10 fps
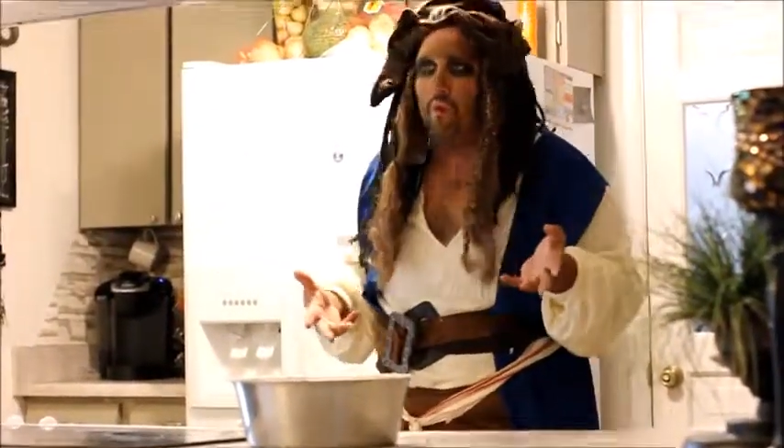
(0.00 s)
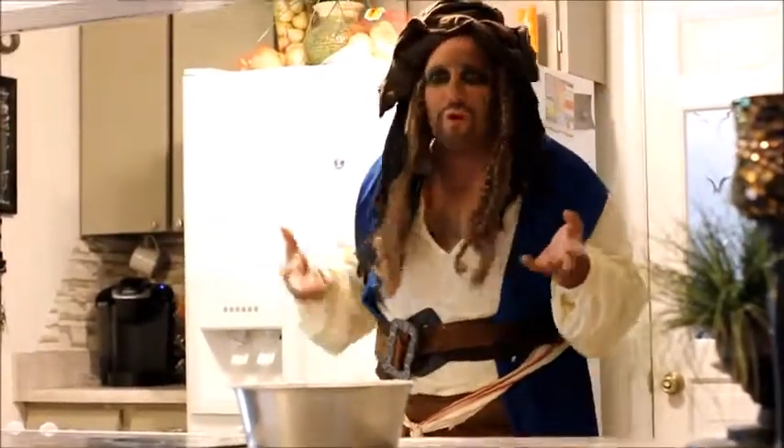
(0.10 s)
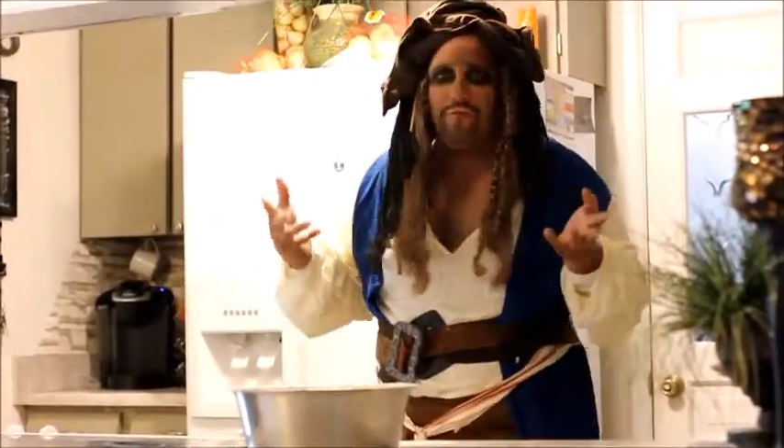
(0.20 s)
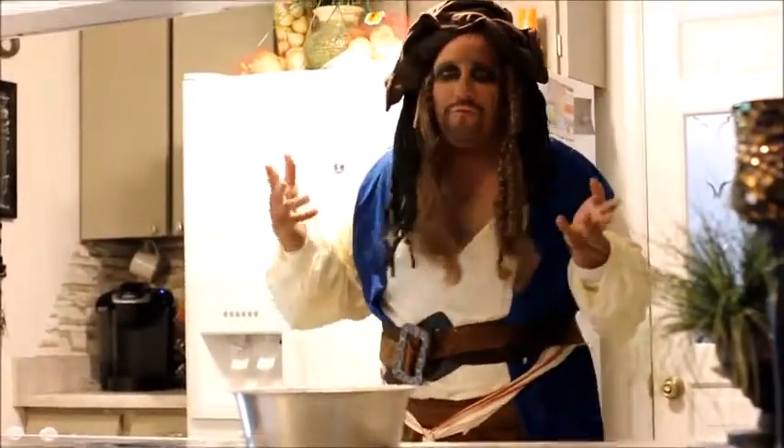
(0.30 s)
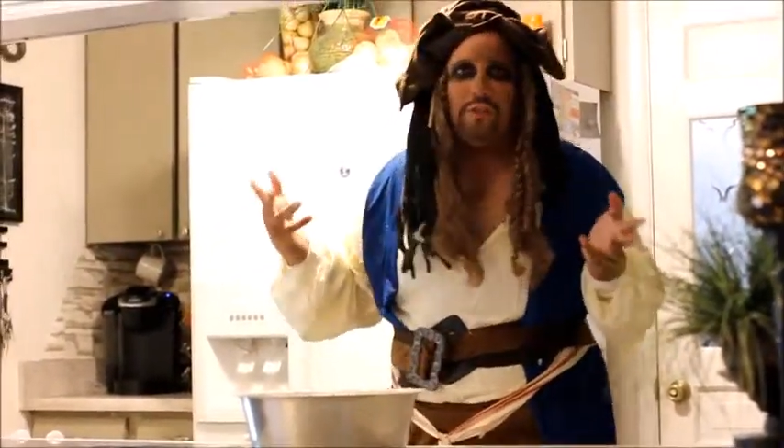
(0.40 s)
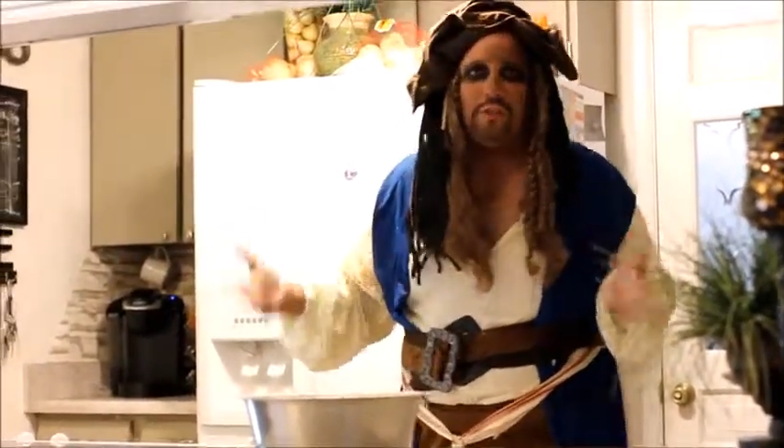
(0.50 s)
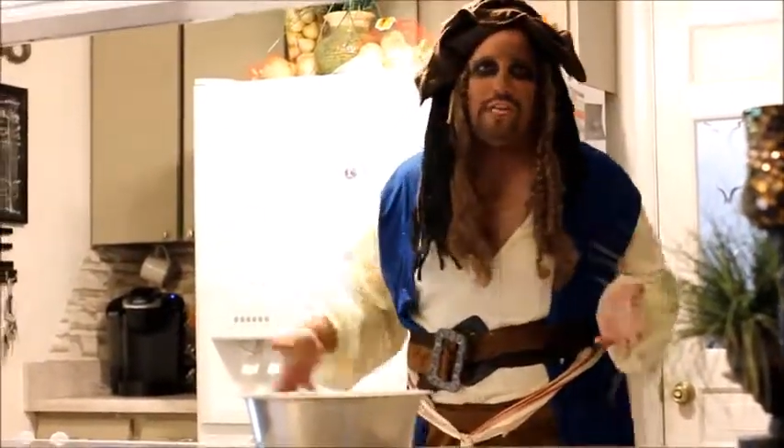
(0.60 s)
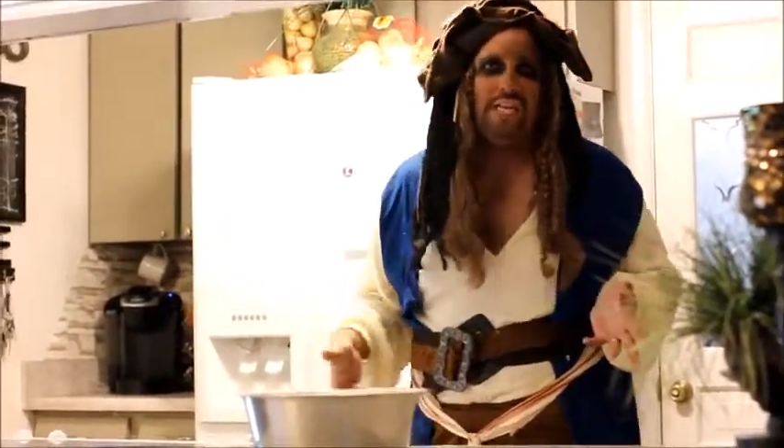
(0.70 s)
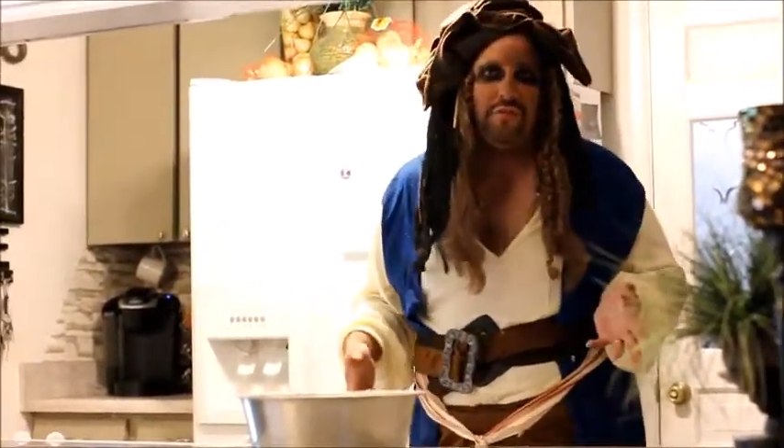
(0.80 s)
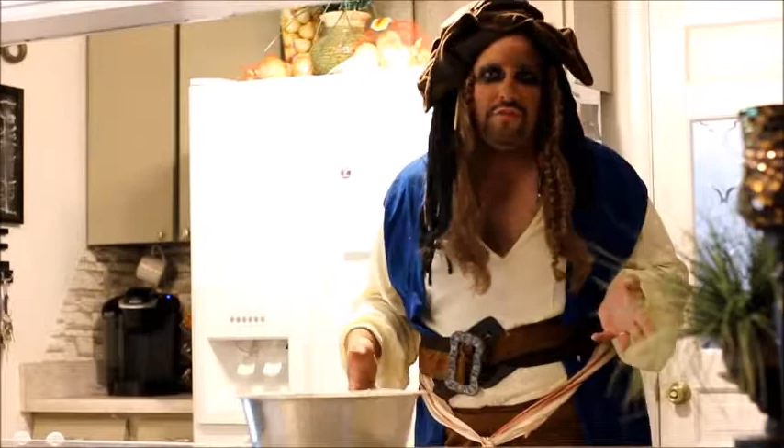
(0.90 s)
wonderful
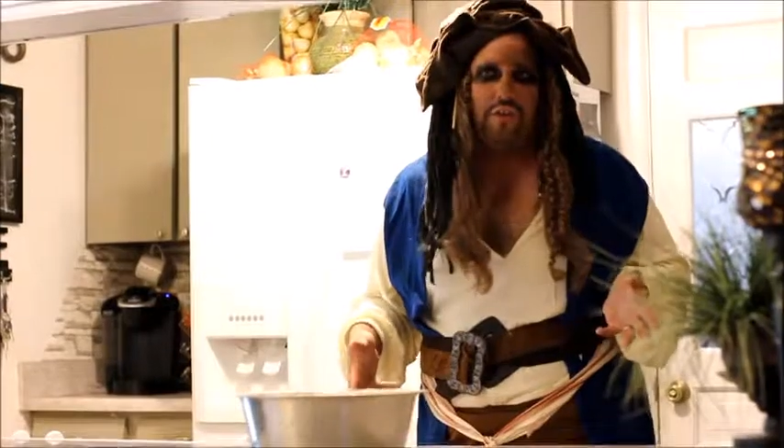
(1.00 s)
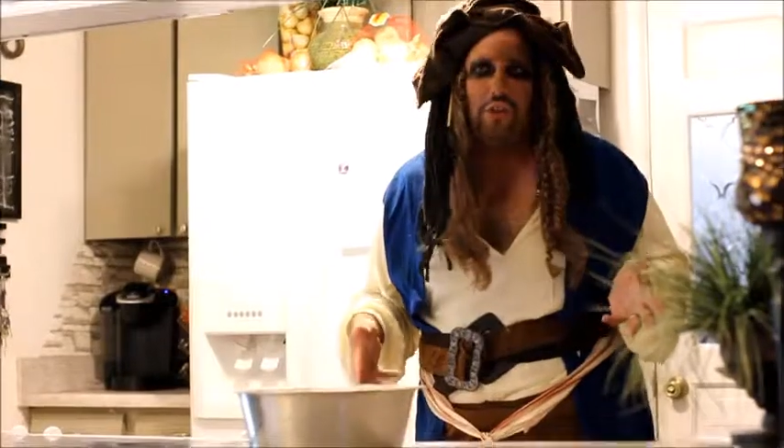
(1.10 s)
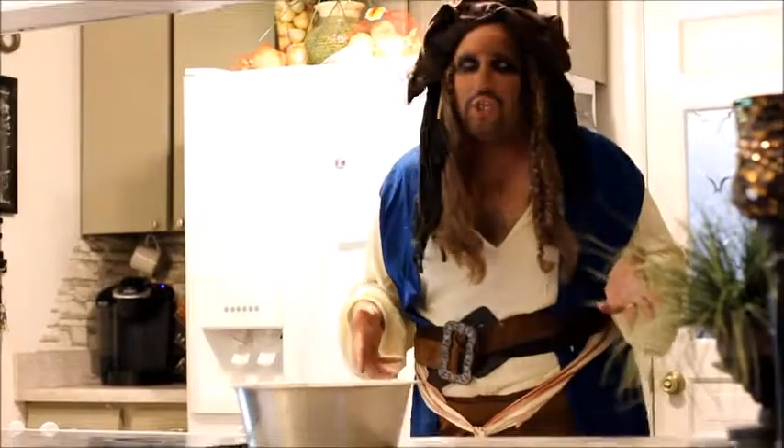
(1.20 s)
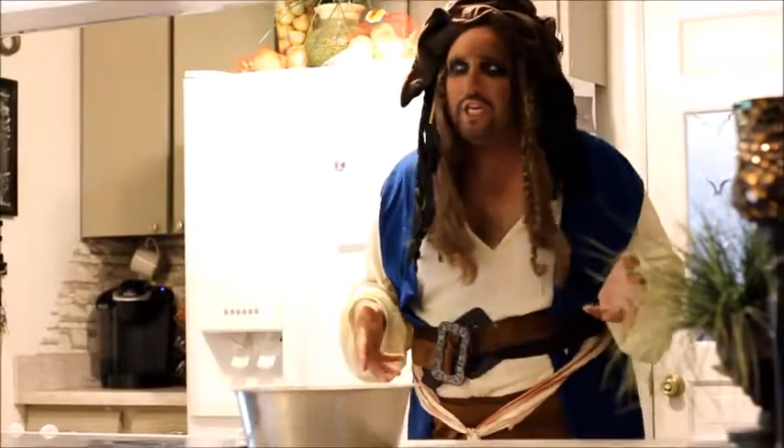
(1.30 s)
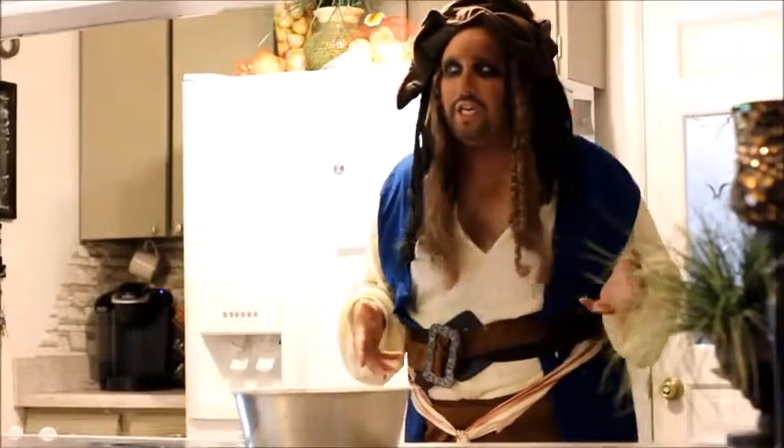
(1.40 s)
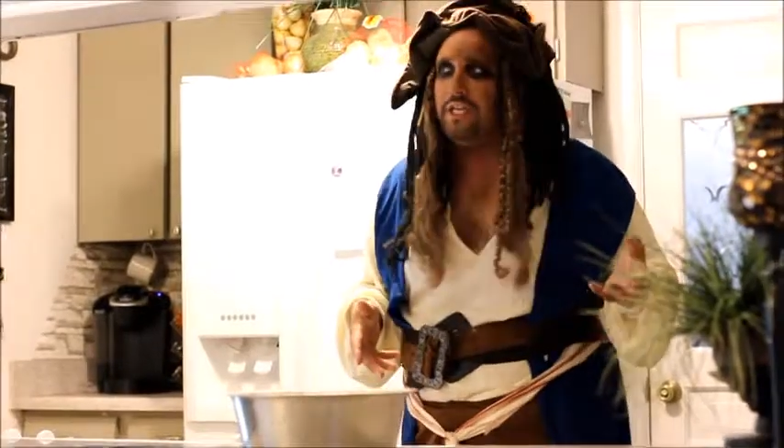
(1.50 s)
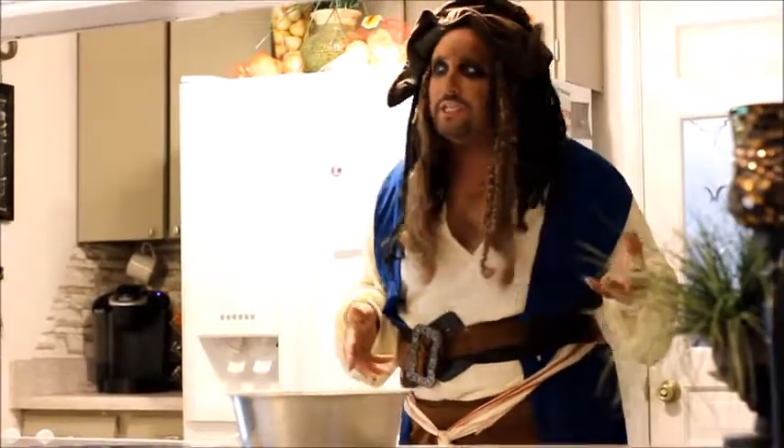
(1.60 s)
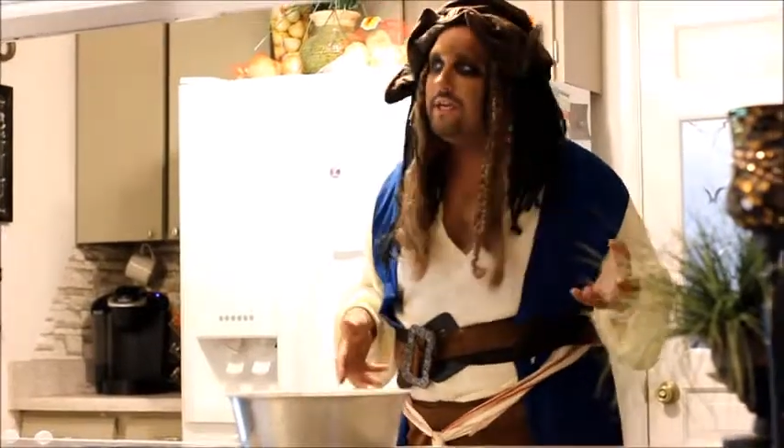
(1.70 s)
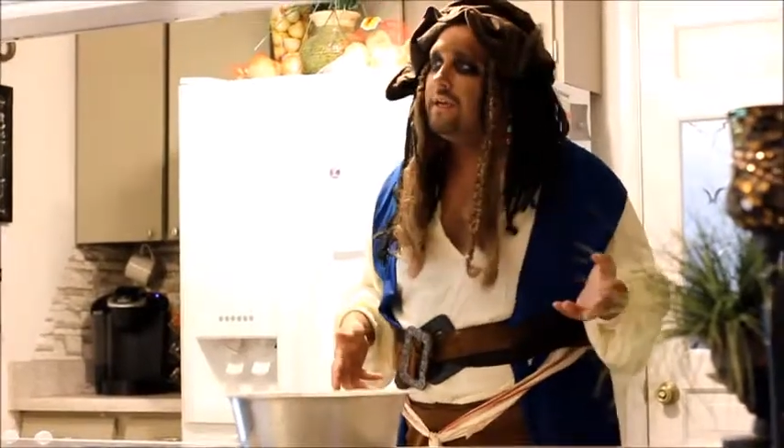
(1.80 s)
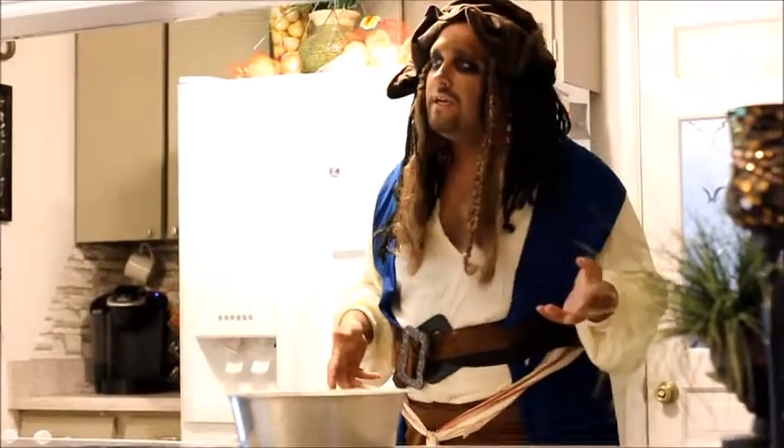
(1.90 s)
jellyfish to eat.